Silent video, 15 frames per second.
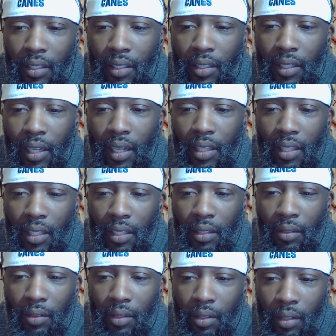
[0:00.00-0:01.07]

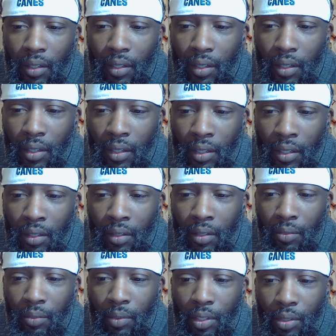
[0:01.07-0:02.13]
Nathan,
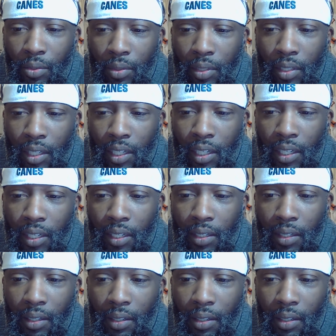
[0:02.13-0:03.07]
when you get